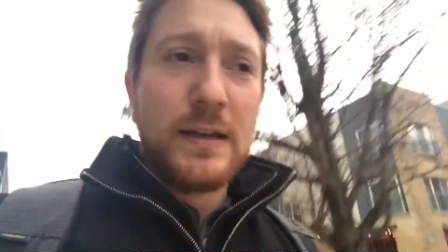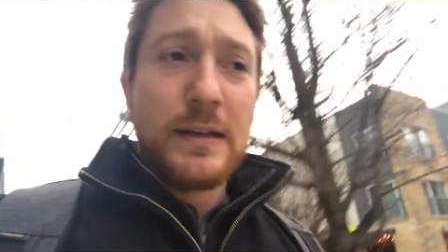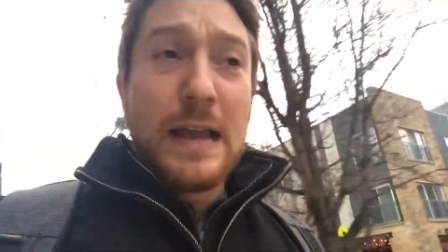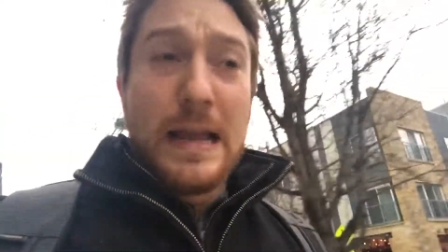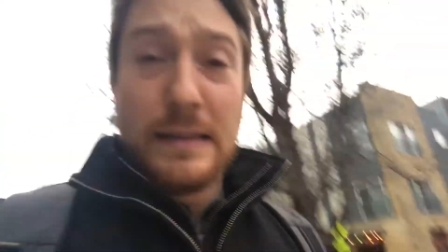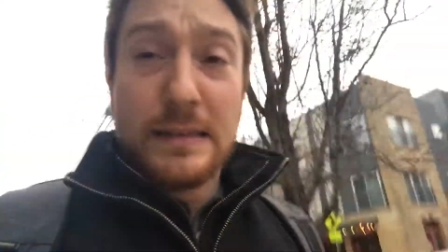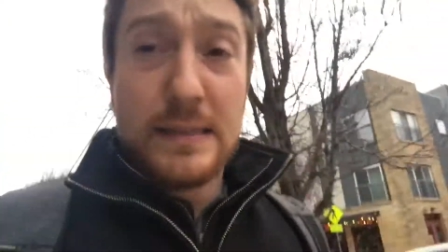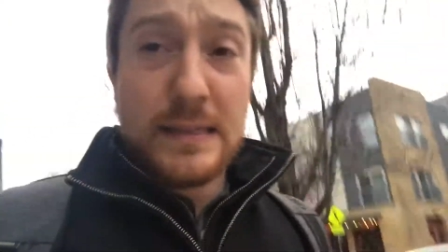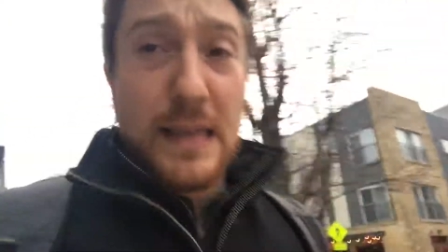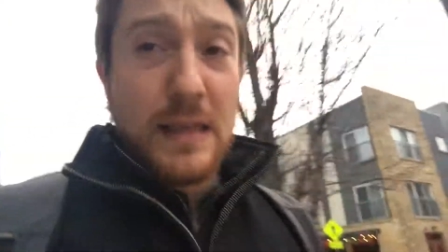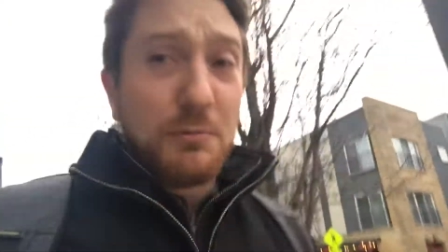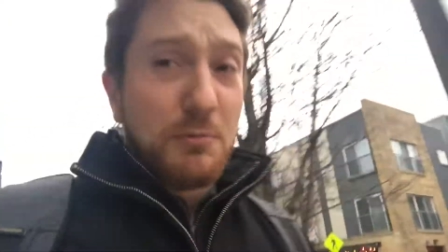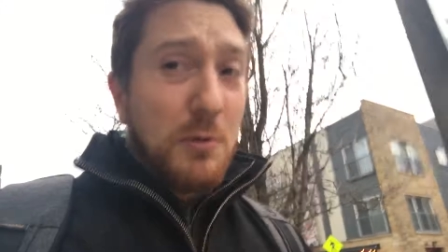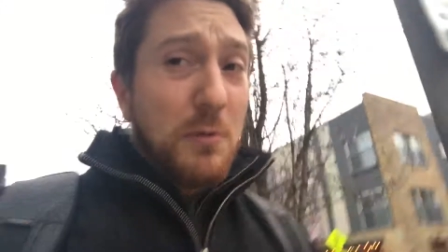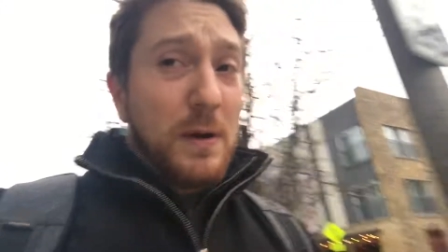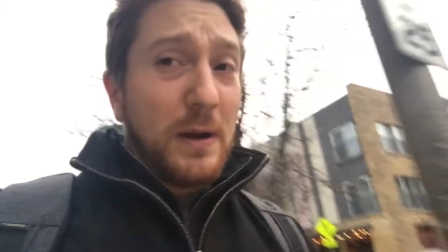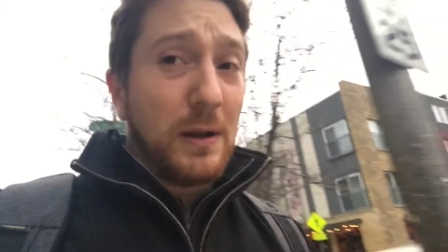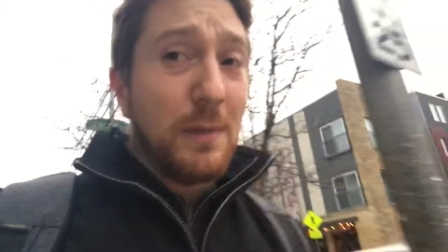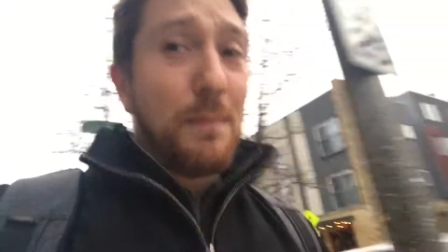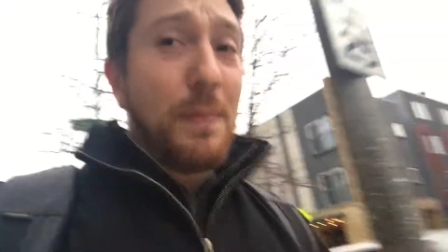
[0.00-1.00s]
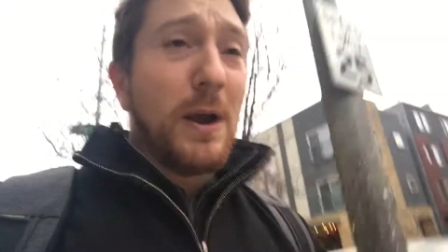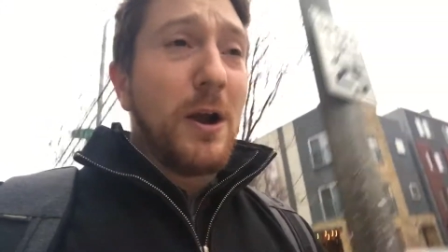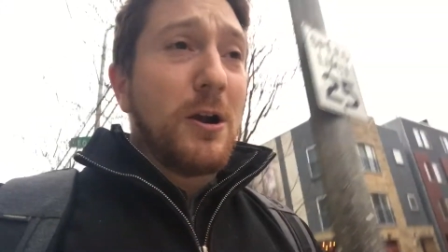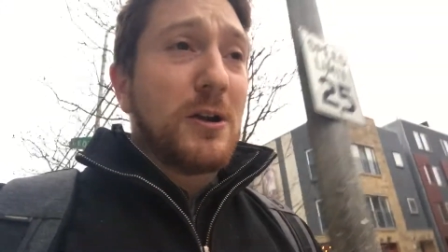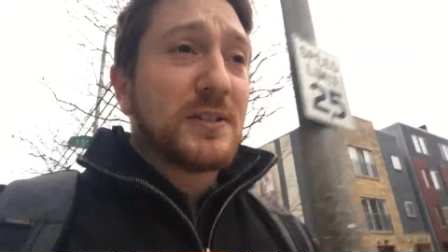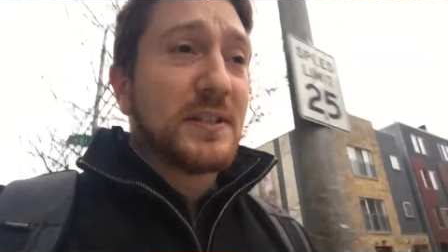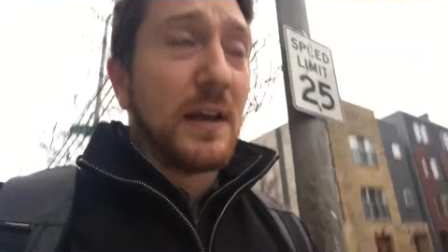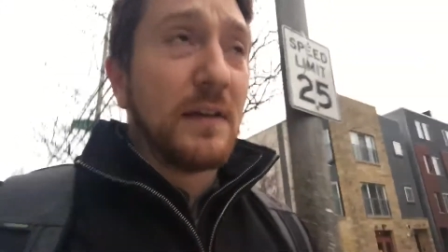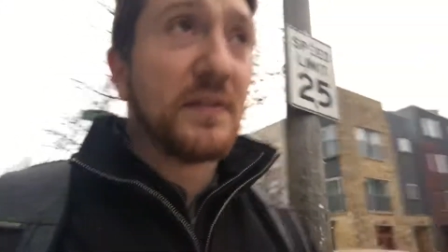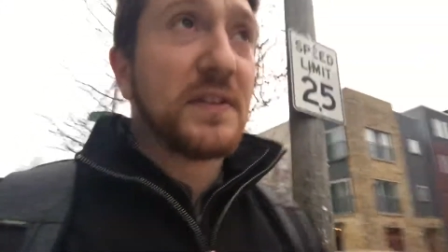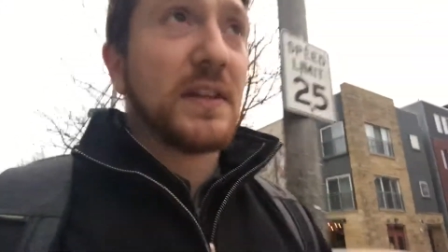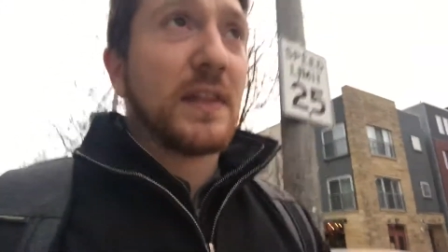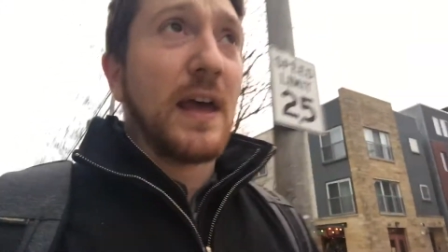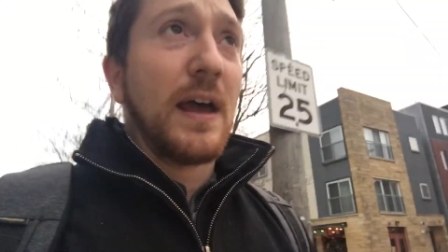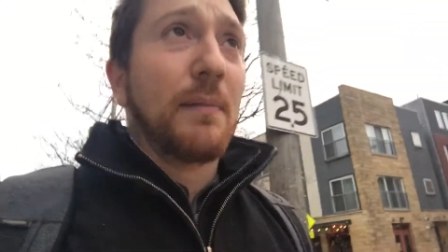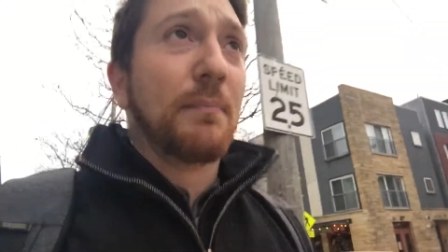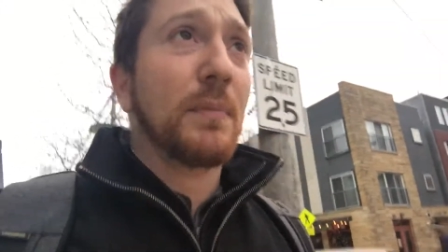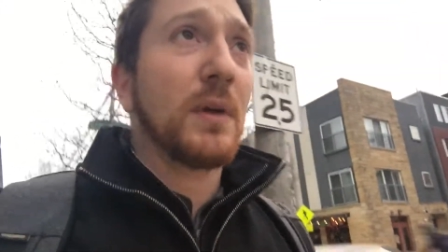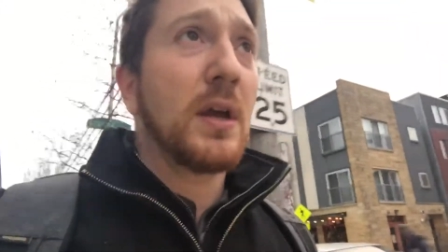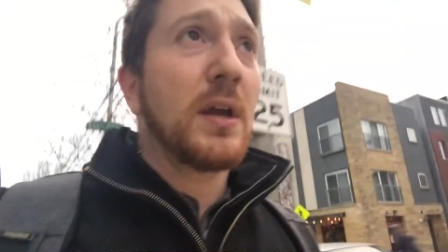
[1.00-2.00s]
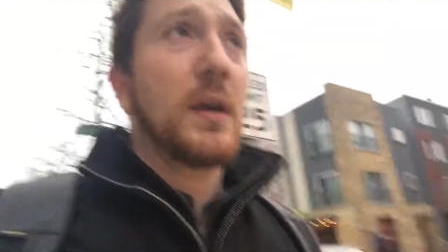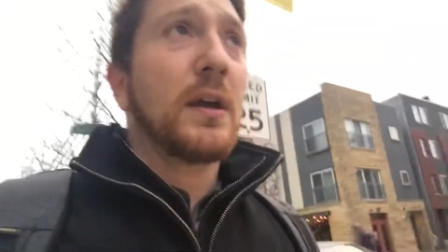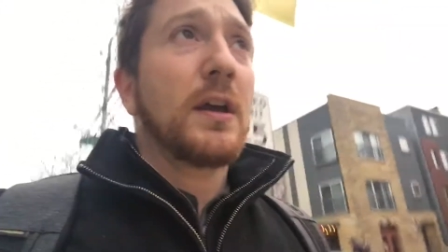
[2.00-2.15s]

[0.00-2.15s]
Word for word: Not to say we want to compare ourselves to them,